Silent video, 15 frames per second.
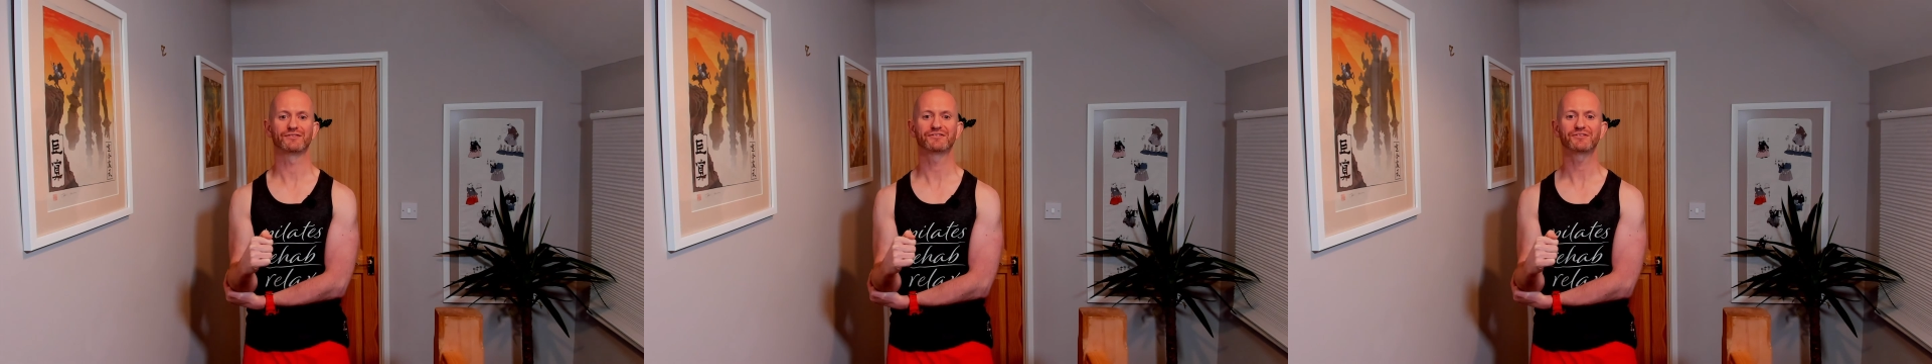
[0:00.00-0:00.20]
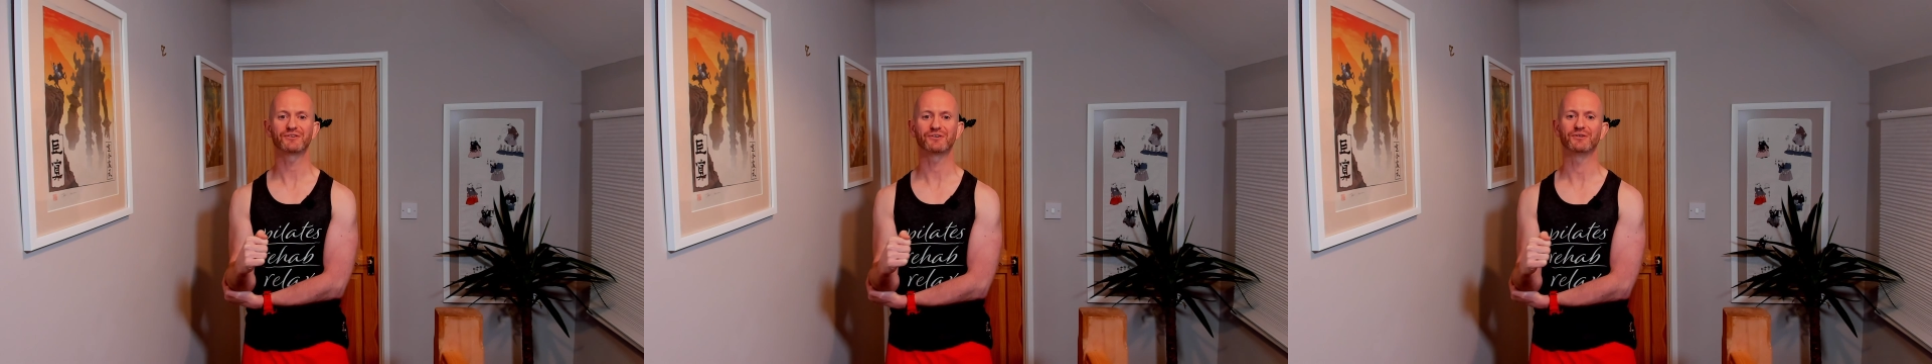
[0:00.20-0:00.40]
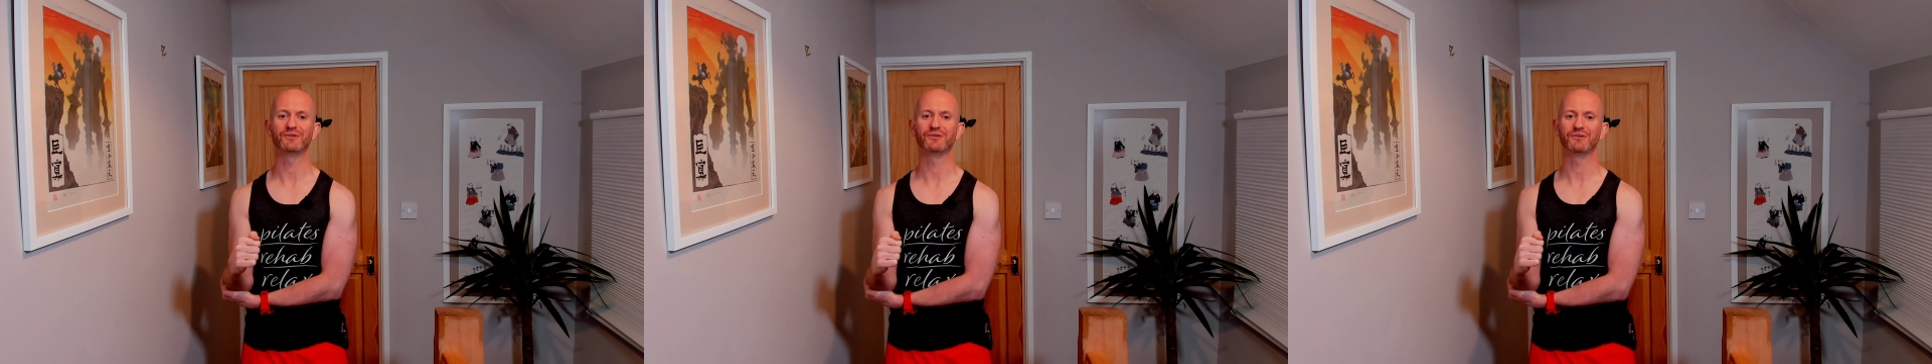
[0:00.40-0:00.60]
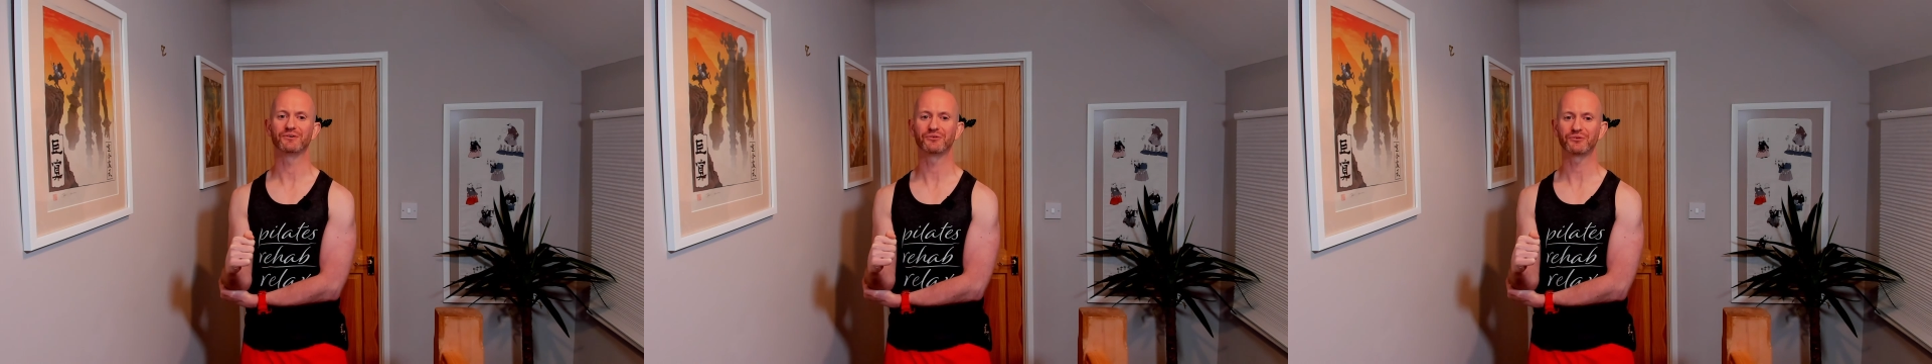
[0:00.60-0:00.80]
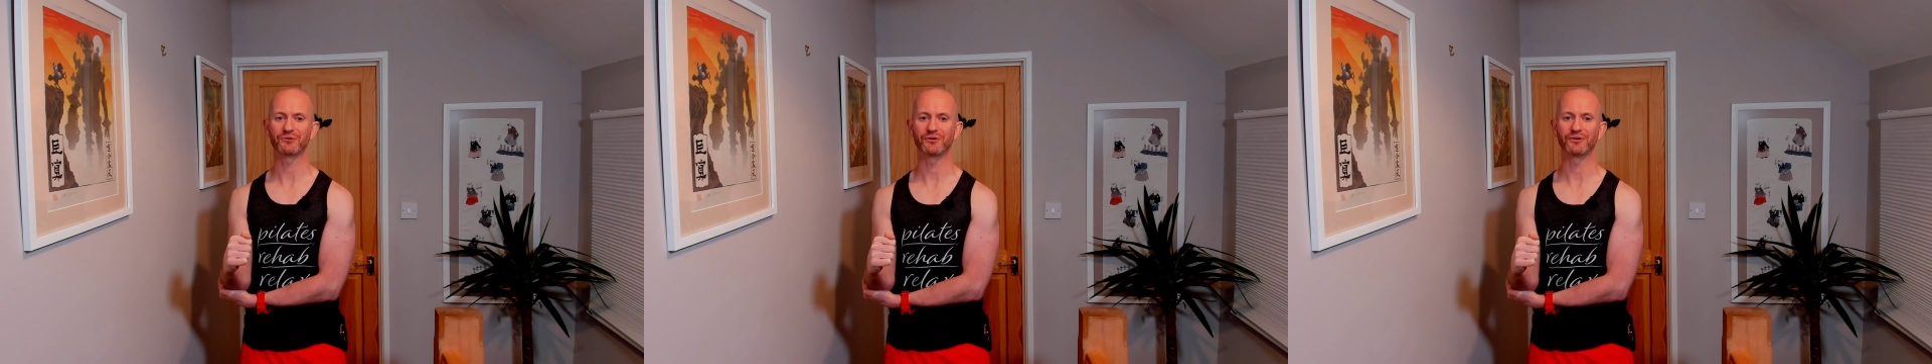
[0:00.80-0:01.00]
2,
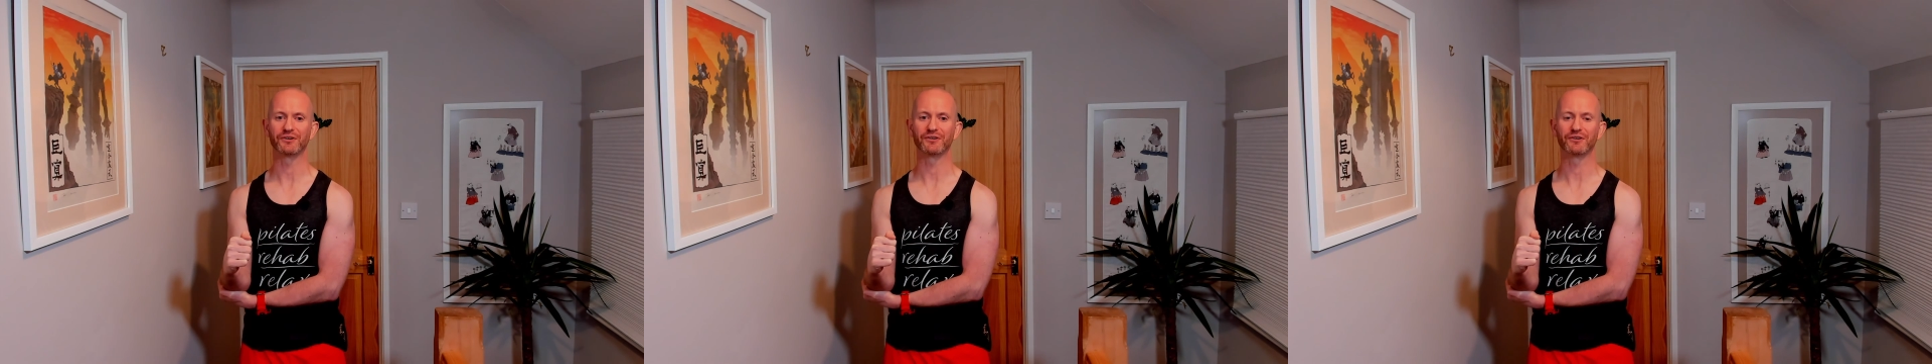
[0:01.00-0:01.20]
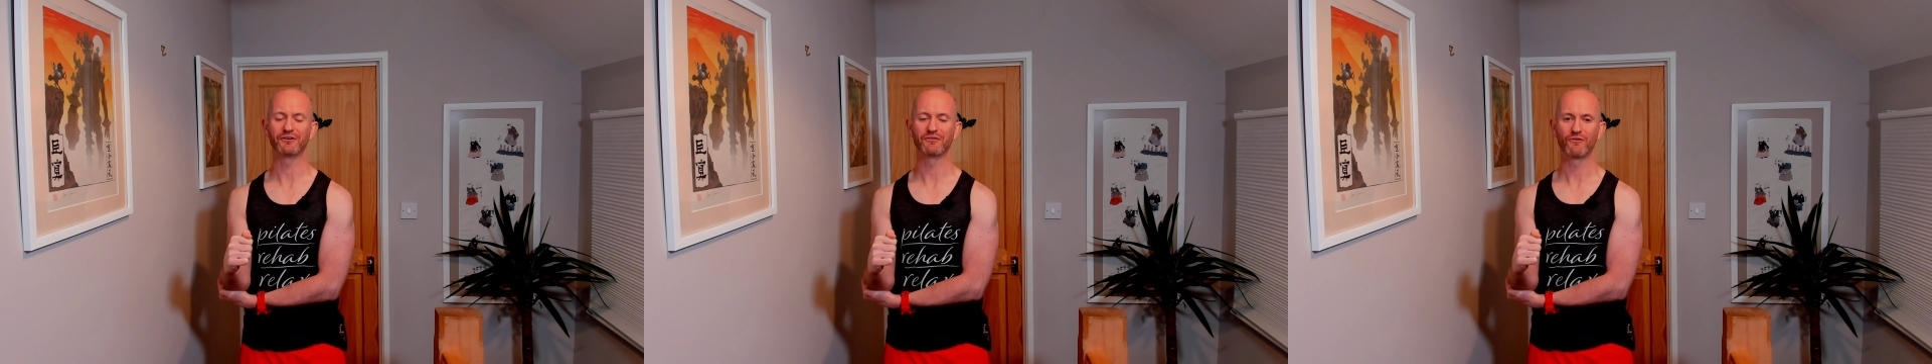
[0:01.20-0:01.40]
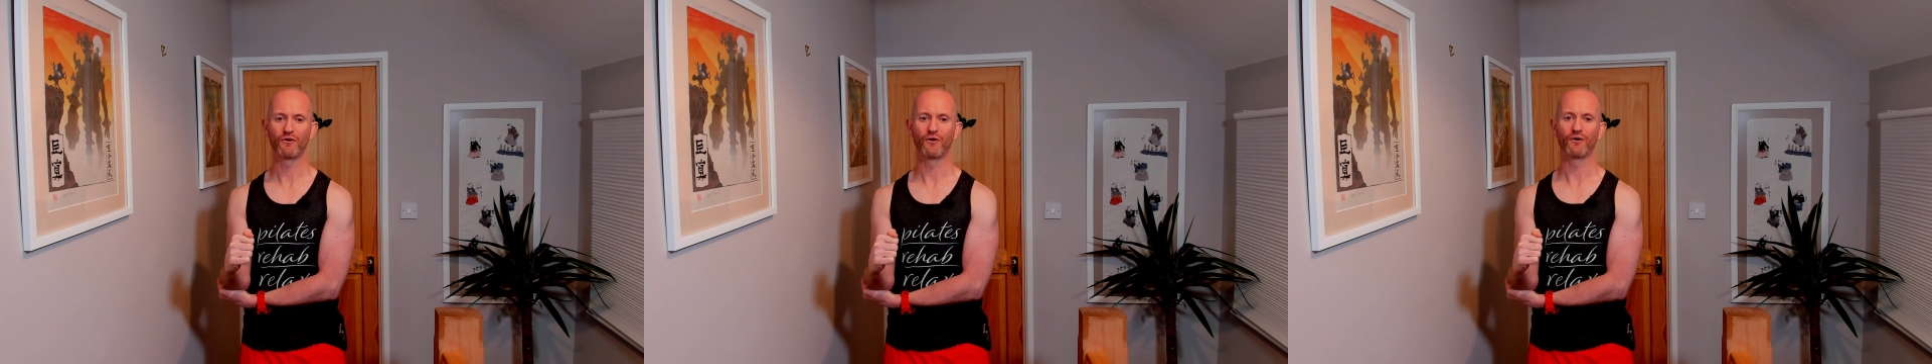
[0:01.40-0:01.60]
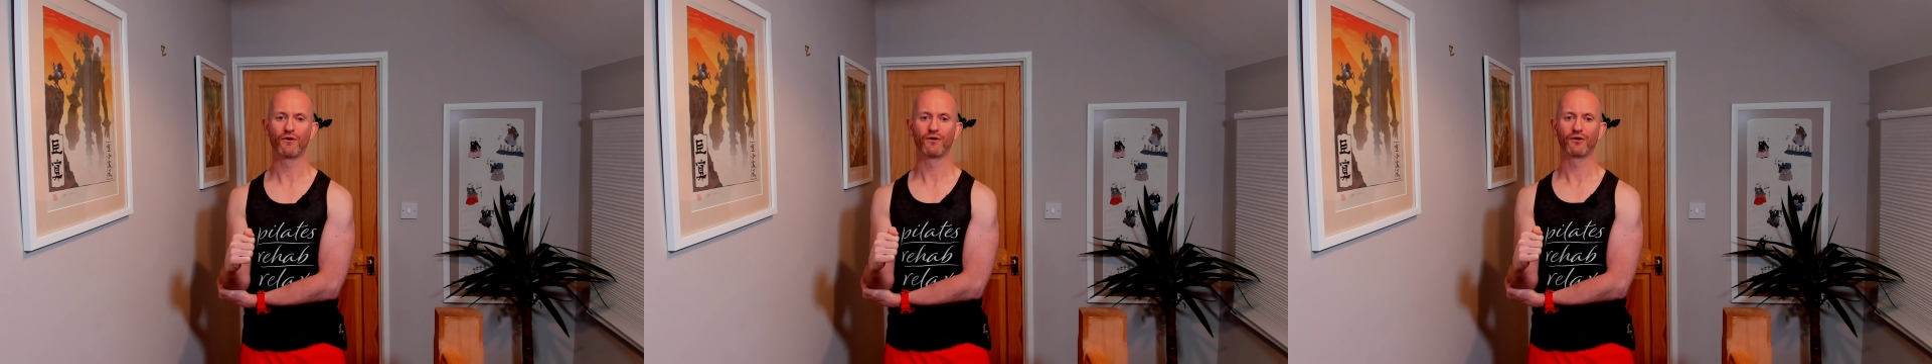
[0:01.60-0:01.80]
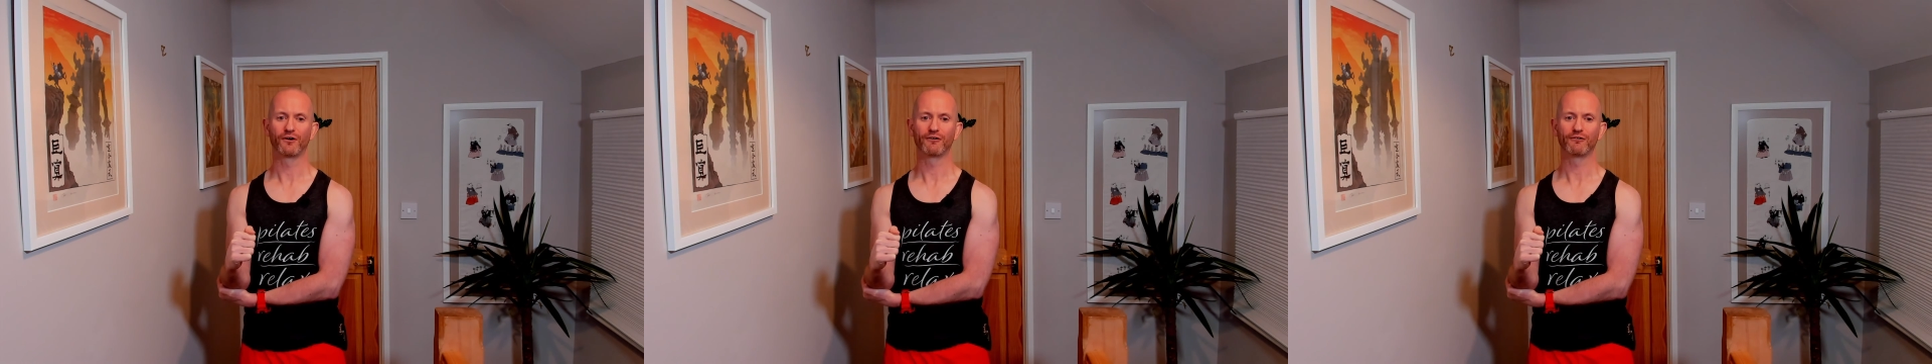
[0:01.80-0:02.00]
3, 4,
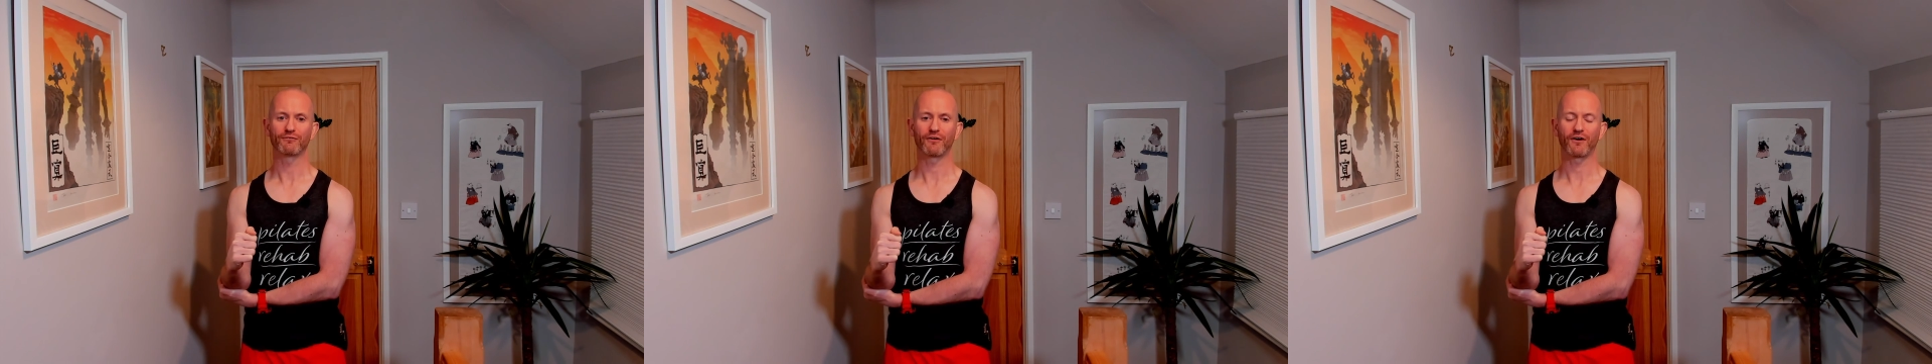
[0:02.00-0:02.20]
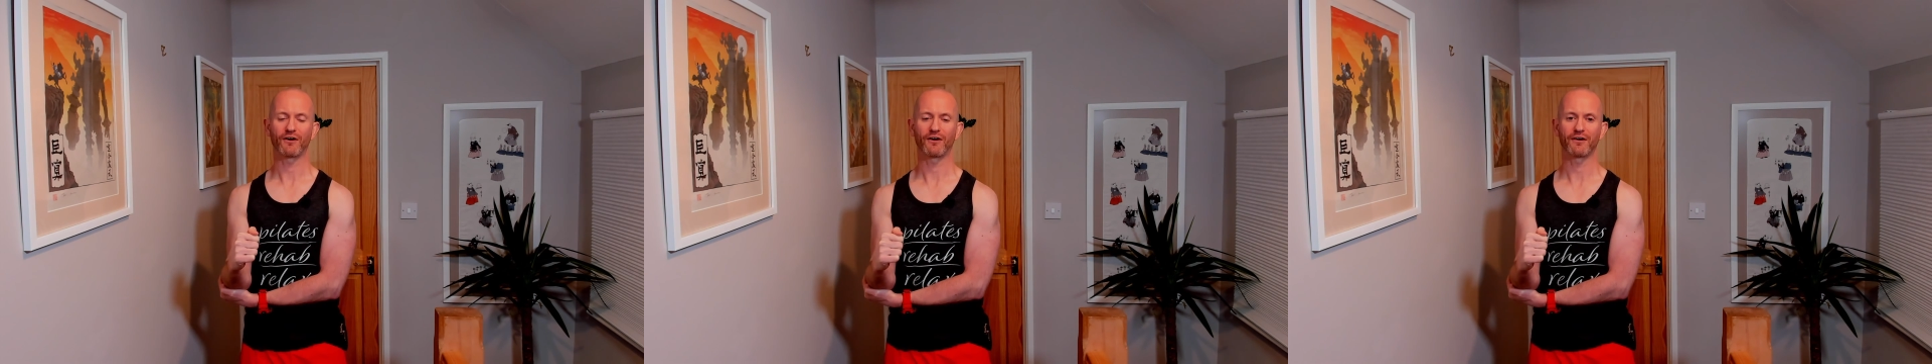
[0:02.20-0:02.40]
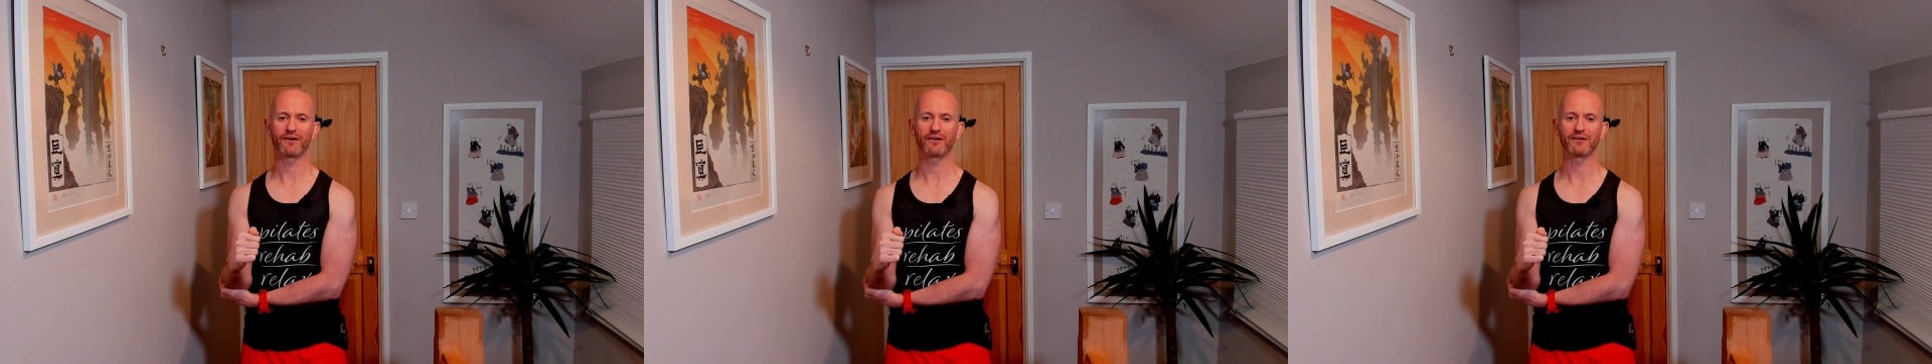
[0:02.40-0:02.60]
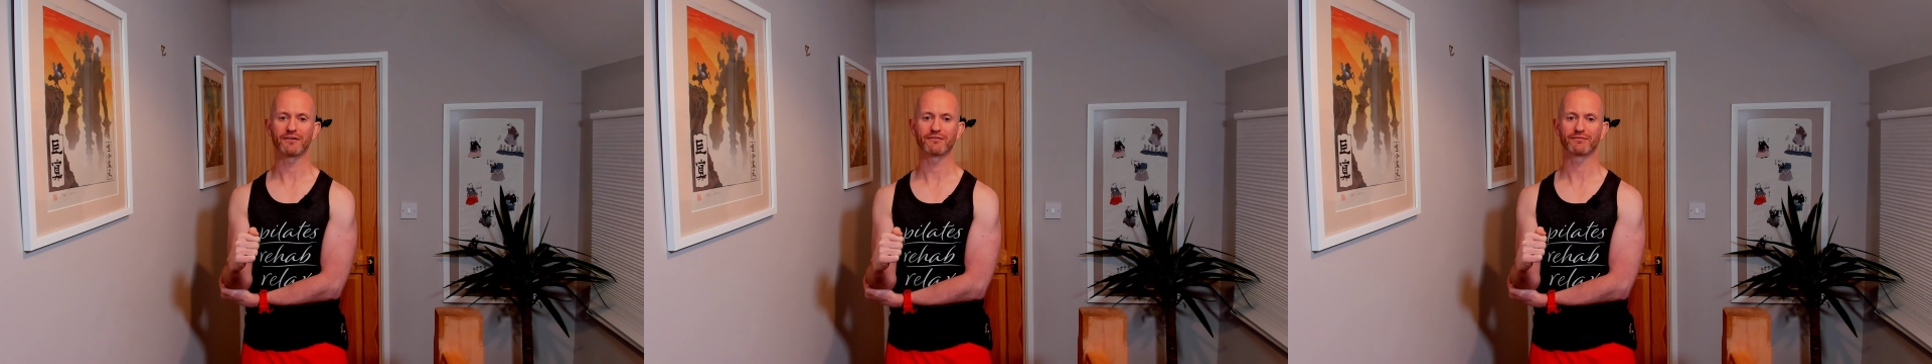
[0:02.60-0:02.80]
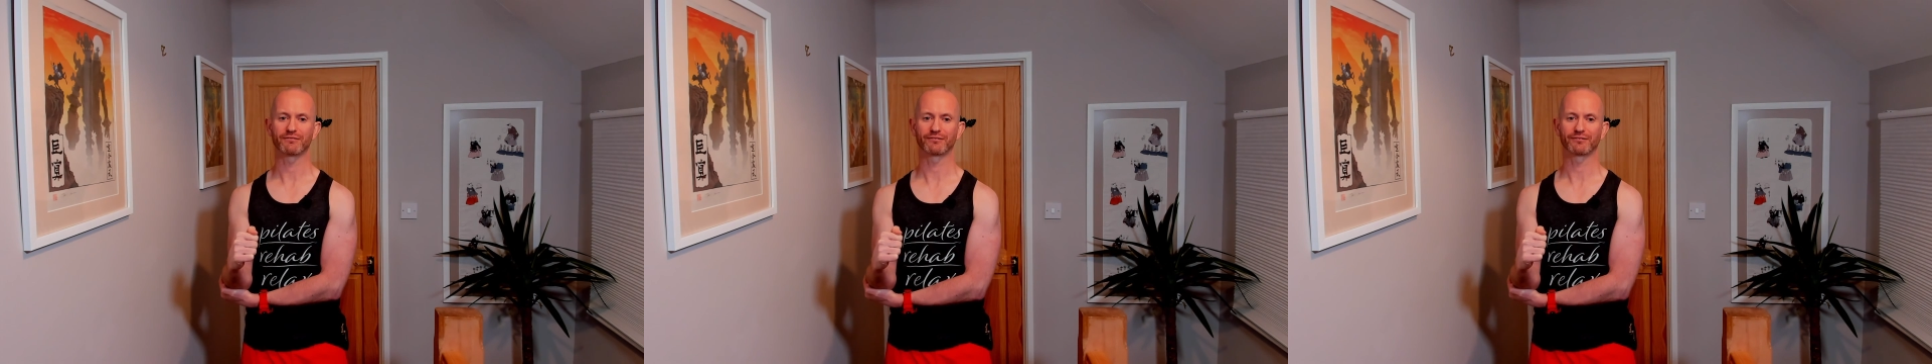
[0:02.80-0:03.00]
5,